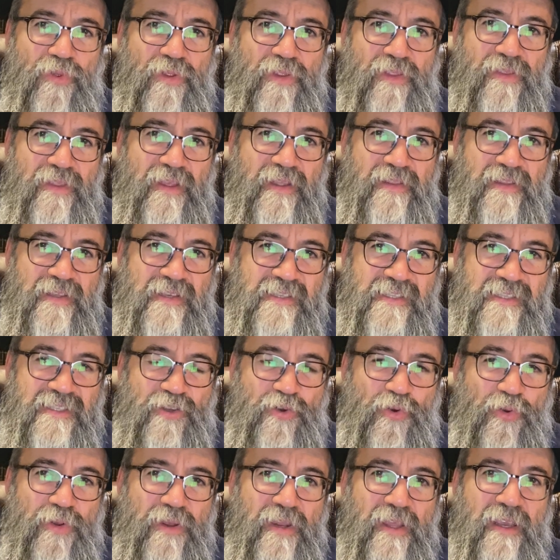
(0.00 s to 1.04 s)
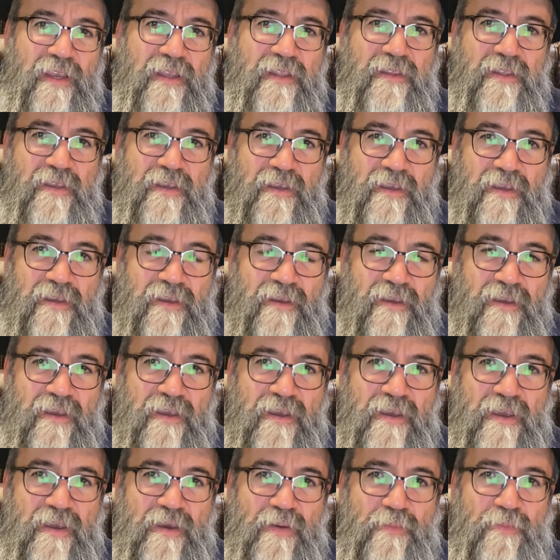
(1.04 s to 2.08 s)
that is connecting
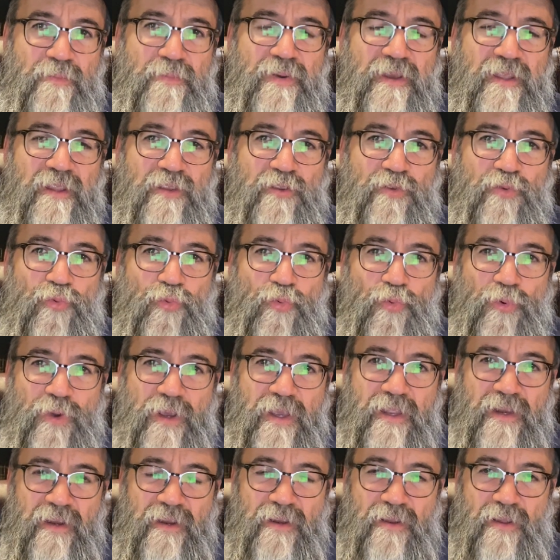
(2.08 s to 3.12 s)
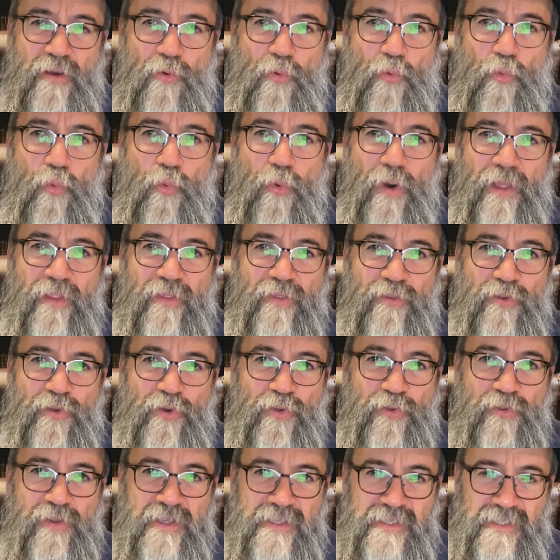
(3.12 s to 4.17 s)
between one
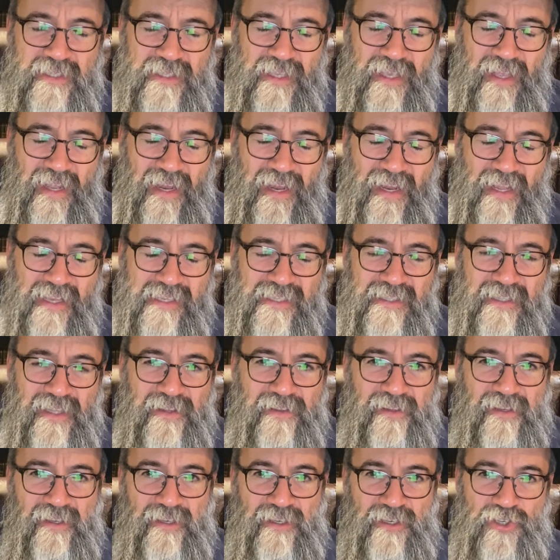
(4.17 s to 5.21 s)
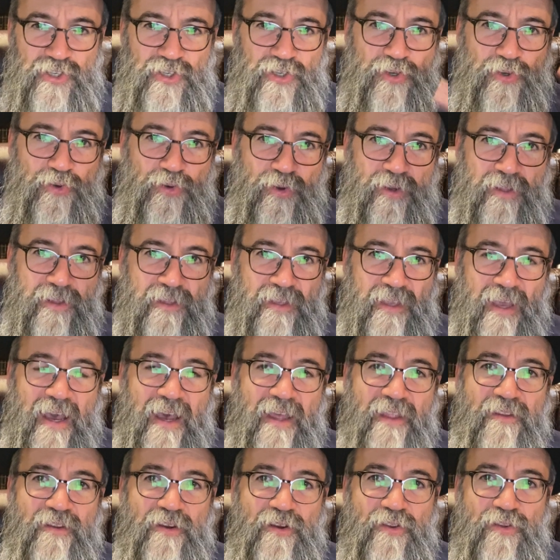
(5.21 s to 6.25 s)
dough is less than the kashir and the
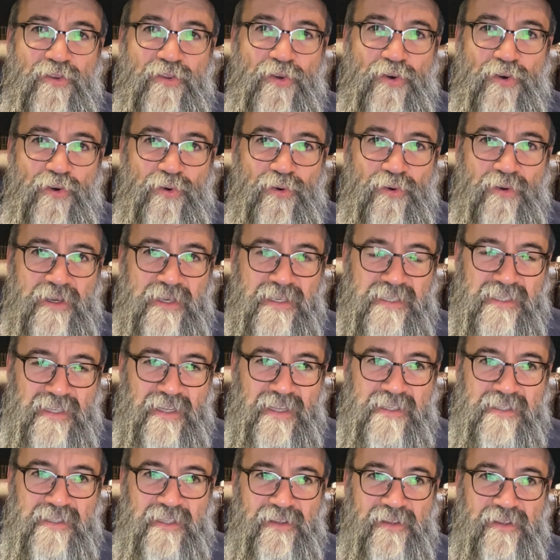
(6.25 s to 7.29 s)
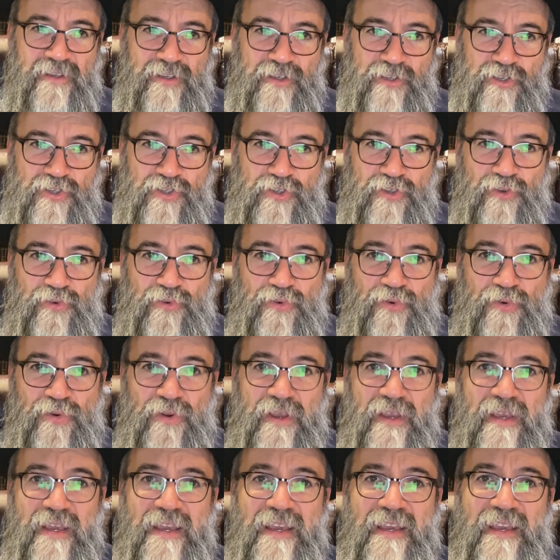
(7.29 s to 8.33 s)
other dough is less than the kashir,
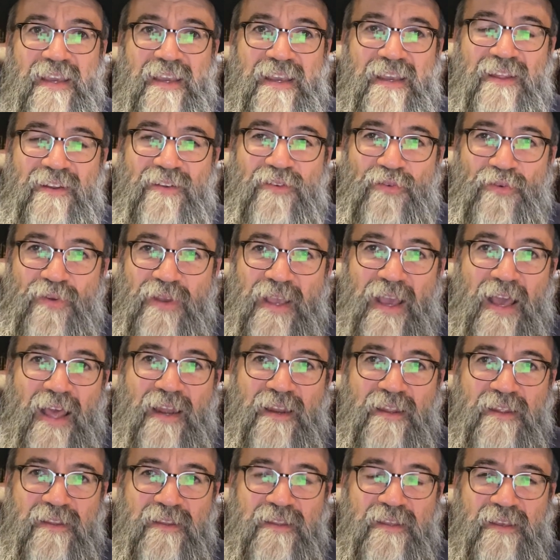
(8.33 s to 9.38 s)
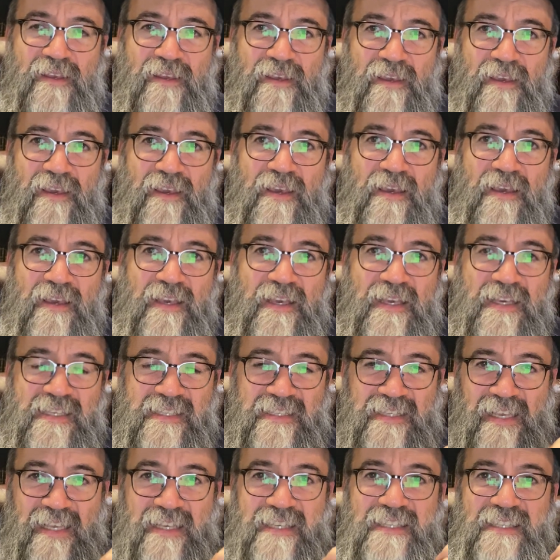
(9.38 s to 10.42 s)
in reality
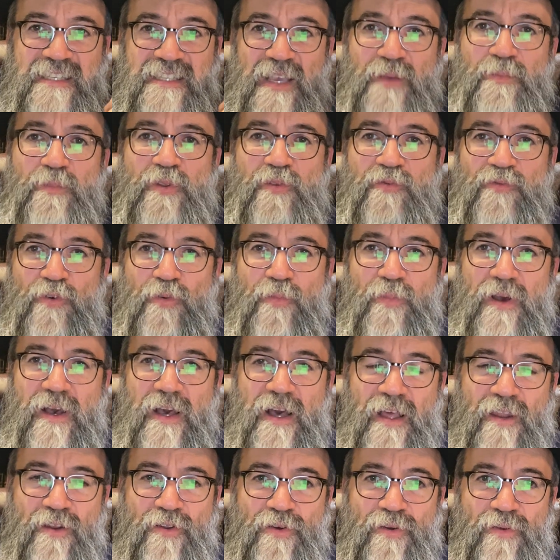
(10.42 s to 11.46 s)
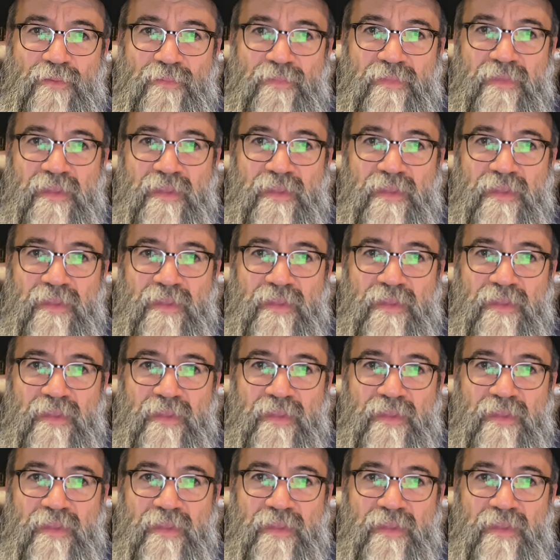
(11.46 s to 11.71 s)
is exempt from chalo.